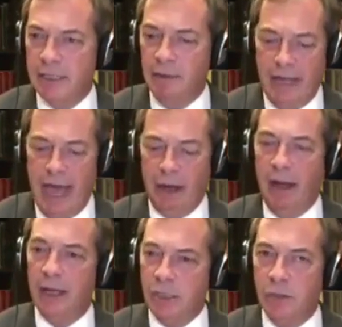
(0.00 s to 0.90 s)
and that
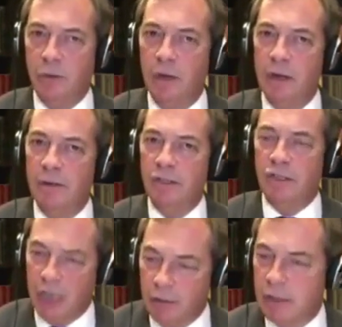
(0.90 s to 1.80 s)
I do
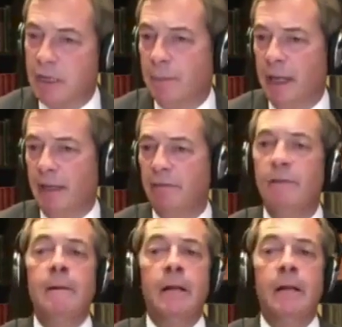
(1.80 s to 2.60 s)
seriously believe.